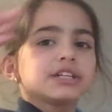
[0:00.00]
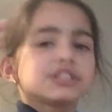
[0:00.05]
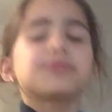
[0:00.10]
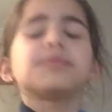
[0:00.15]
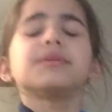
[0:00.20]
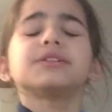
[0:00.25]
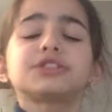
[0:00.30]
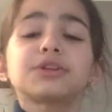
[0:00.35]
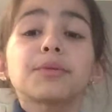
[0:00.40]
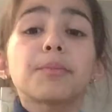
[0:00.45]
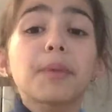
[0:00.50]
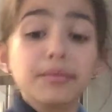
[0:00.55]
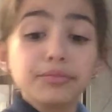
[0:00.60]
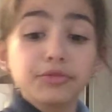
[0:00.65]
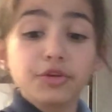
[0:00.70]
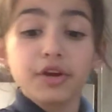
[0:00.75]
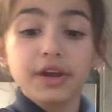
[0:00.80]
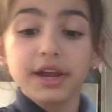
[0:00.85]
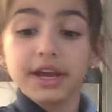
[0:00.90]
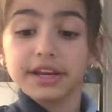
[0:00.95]
She
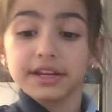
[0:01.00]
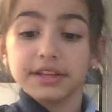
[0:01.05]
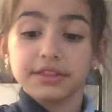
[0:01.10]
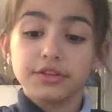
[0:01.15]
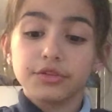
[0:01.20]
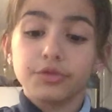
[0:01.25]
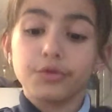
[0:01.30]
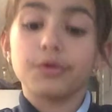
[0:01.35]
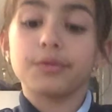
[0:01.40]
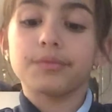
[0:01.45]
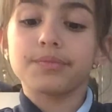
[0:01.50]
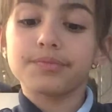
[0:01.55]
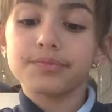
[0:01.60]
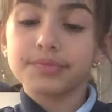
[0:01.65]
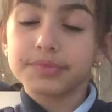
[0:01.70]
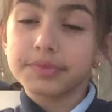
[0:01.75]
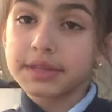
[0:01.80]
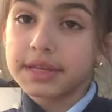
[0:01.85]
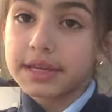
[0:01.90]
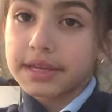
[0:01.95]
bumped her head in the door.
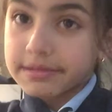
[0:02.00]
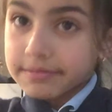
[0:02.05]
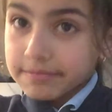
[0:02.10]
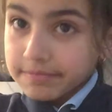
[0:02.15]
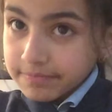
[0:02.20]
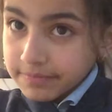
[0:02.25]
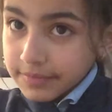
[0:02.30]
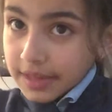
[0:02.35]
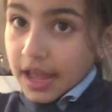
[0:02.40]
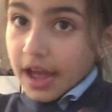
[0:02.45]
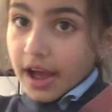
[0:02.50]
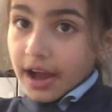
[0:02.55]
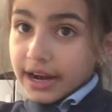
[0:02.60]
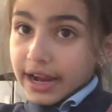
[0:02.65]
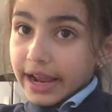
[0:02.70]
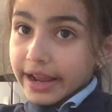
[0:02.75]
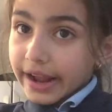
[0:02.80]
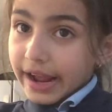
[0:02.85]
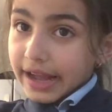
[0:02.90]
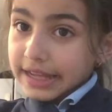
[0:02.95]

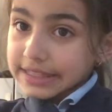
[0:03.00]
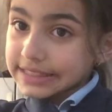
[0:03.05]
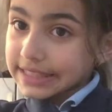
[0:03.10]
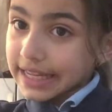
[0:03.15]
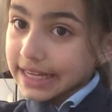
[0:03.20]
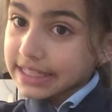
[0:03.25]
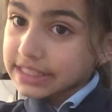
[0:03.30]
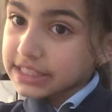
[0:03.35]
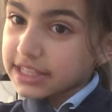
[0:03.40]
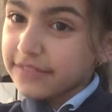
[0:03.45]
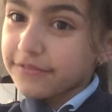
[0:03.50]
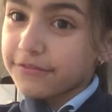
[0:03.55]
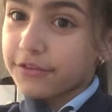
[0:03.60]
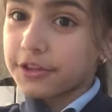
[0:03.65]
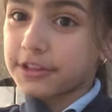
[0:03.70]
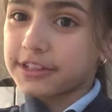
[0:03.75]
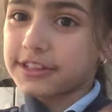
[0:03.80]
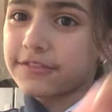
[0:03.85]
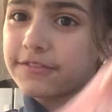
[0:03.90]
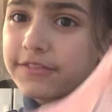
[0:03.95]
Okay, guys, that is it
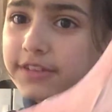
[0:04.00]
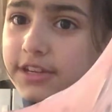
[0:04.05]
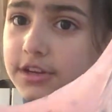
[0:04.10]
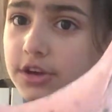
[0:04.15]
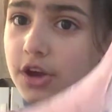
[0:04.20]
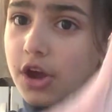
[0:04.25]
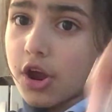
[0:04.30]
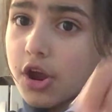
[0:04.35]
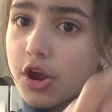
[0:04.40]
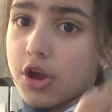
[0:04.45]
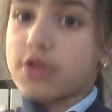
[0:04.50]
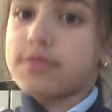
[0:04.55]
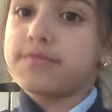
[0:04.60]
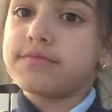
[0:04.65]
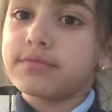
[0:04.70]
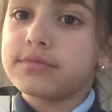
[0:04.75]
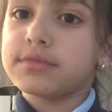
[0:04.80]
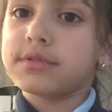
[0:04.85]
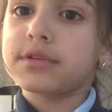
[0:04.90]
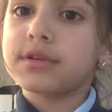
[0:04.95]
for this video.
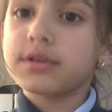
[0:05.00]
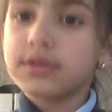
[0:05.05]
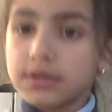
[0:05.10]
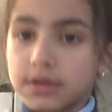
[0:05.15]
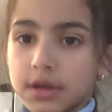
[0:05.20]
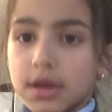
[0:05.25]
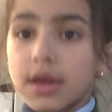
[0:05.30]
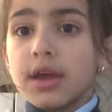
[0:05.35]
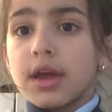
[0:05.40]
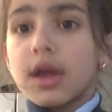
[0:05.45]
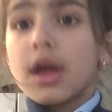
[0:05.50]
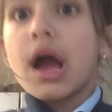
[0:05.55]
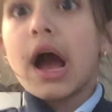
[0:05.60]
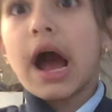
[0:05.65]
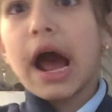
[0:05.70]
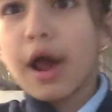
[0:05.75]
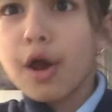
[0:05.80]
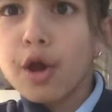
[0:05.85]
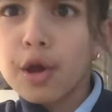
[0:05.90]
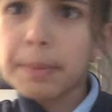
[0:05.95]

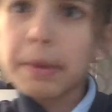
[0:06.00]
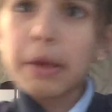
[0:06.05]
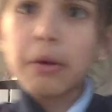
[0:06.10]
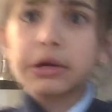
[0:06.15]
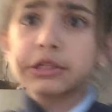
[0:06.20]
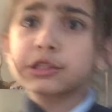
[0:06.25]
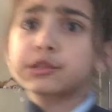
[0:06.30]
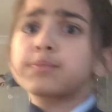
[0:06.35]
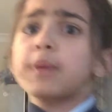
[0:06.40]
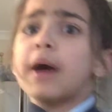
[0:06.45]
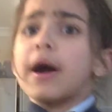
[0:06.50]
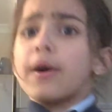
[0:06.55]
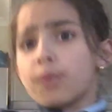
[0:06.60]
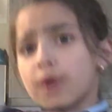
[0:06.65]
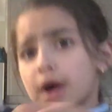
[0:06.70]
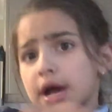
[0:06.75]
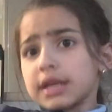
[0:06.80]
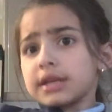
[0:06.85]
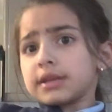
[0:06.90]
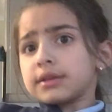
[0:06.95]
I hope you watched part
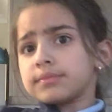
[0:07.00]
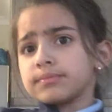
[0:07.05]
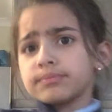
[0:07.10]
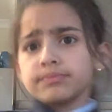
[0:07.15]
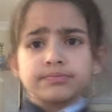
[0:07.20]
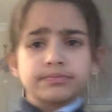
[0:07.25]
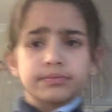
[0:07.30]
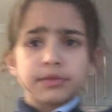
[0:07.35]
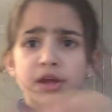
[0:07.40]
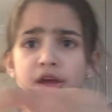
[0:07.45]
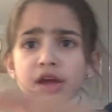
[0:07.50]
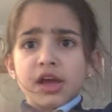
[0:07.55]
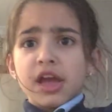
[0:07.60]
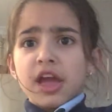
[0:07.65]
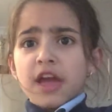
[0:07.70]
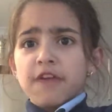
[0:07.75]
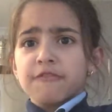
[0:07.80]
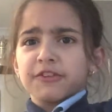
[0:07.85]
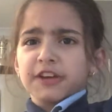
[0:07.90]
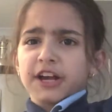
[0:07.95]
1.
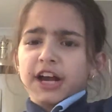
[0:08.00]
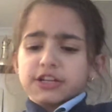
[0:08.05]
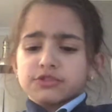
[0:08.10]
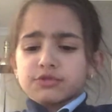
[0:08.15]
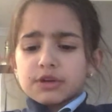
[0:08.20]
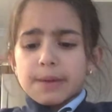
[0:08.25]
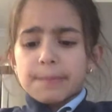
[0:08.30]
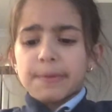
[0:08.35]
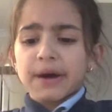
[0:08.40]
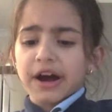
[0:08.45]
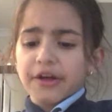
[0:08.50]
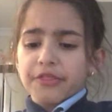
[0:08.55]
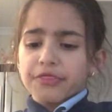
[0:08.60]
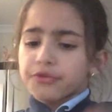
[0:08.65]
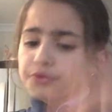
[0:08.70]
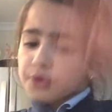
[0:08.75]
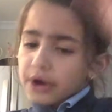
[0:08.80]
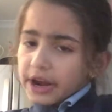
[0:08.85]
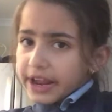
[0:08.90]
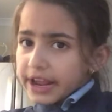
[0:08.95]
If you guys want a part
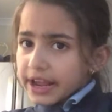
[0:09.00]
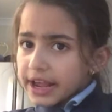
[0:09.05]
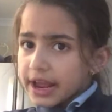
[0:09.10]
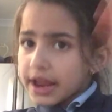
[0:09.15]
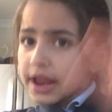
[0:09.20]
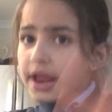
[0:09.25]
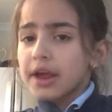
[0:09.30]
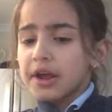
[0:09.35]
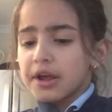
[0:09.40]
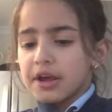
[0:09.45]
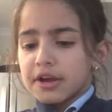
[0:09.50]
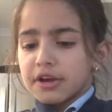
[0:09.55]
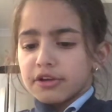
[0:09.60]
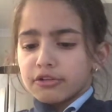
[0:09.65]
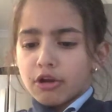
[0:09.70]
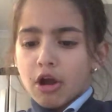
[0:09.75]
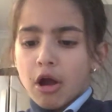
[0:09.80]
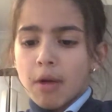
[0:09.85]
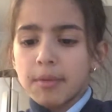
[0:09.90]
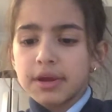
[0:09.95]
3,
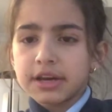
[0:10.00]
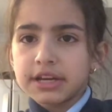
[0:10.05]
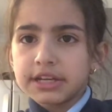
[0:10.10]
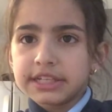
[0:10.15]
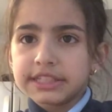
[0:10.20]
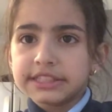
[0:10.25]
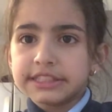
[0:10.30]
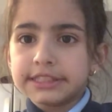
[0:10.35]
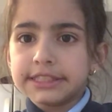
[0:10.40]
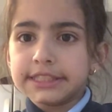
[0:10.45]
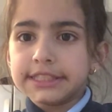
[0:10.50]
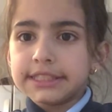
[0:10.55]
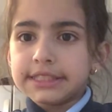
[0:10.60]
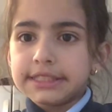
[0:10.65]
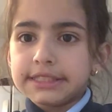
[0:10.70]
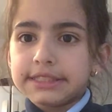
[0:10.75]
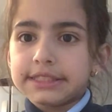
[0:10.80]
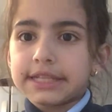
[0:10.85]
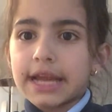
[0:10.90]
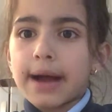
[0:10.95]
comment it
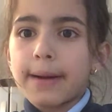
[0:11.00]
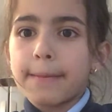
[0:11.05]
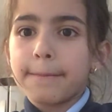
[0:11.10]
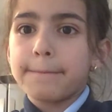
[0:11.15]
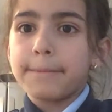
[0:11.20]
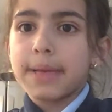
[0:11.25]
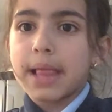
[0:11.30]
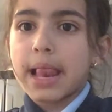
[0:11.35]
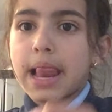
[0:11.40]
down